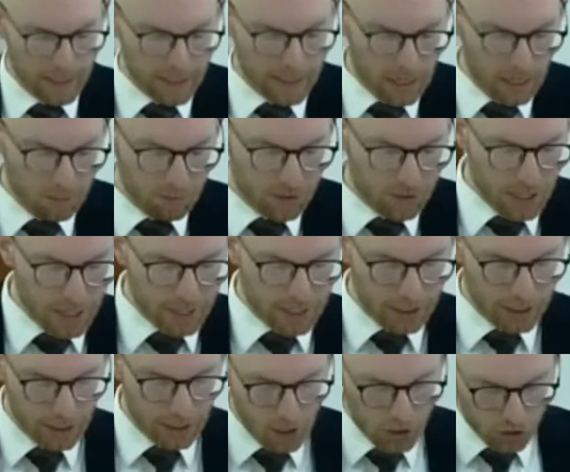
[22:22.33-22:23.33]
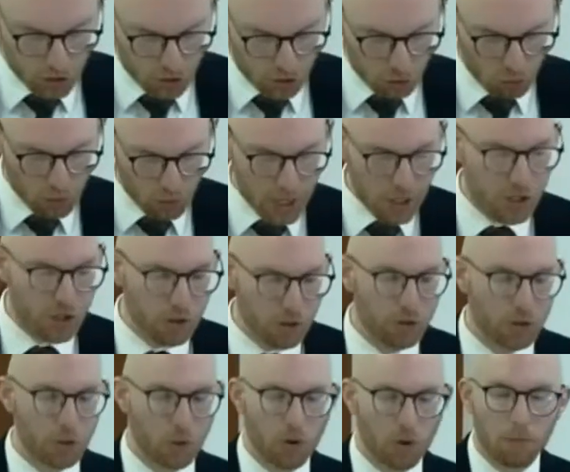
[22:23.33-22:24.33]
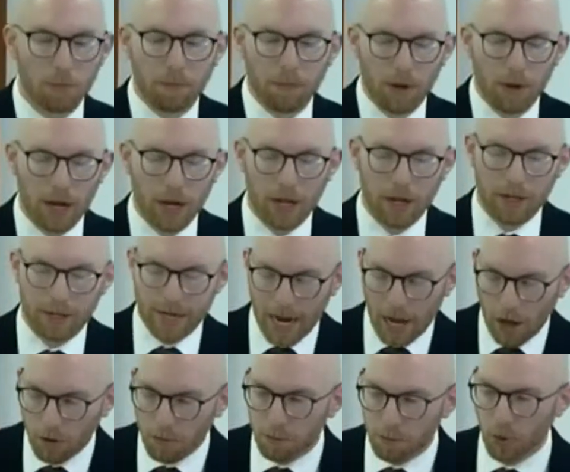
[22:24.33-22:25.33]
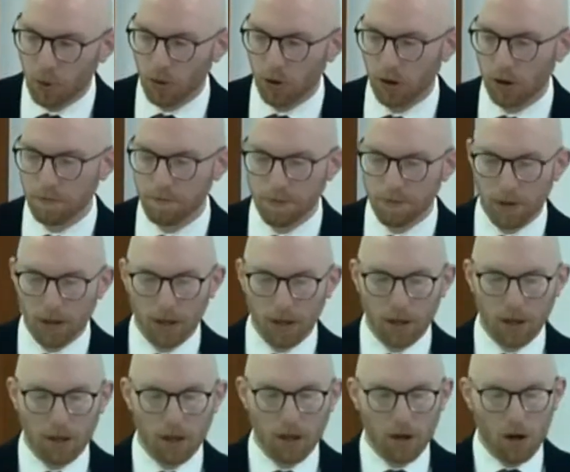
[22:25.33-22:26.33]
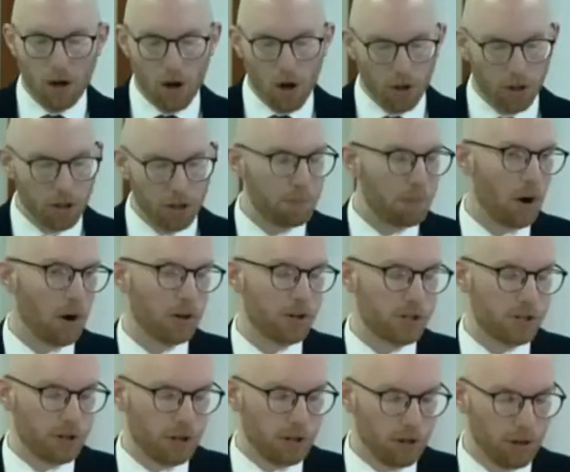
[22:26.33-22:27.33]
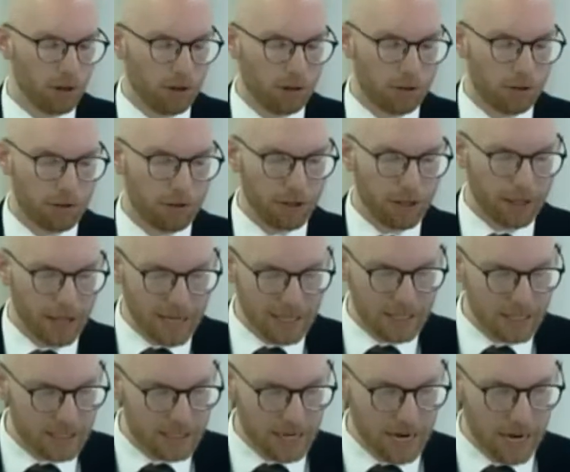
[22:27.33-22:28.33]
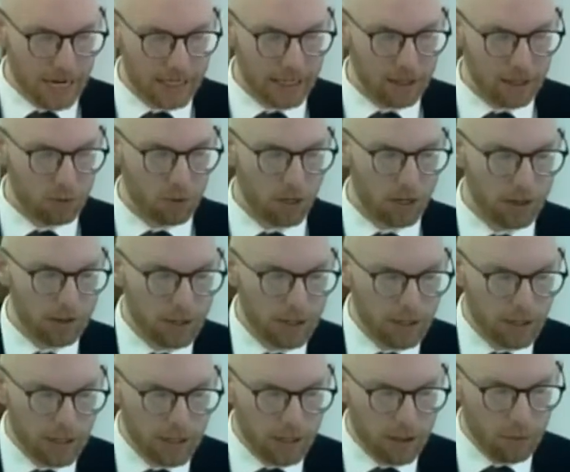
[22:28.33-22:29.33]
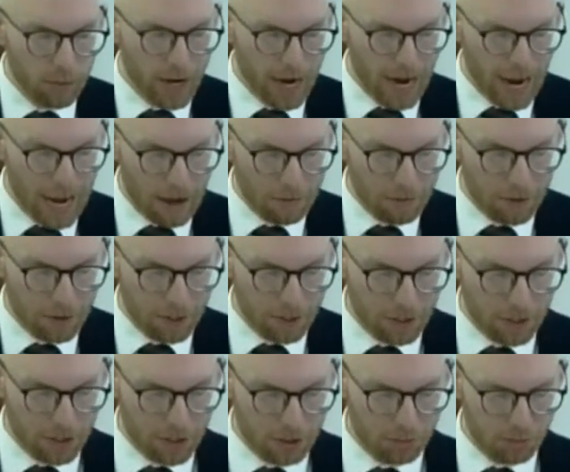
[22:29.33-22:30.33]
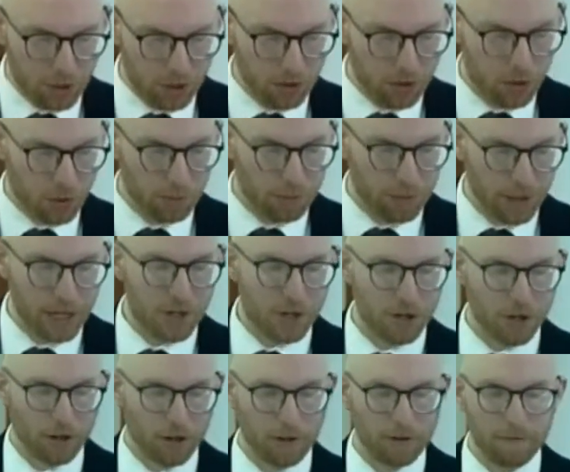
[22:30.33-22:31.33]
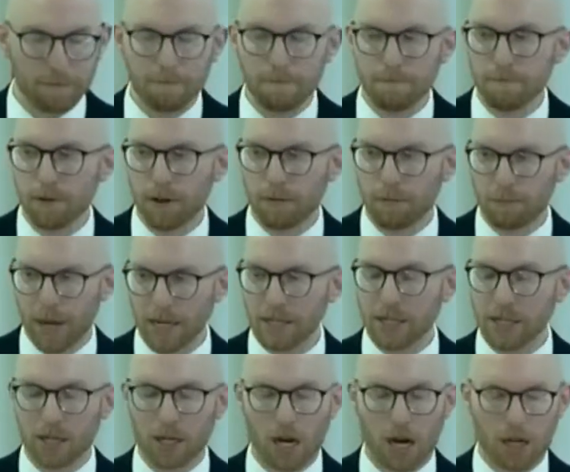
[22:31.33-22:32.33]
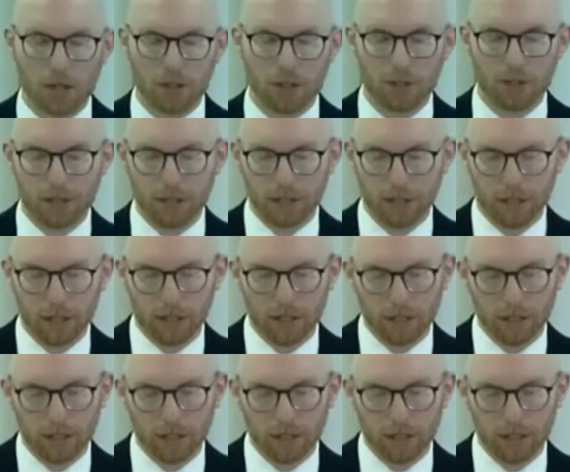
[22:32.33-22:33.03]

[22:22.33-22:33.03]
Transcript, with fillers: It comes like a torrential door, uh, downpour on the parched earth. And that's exactly what we have in this spiritual picture of Pentecost.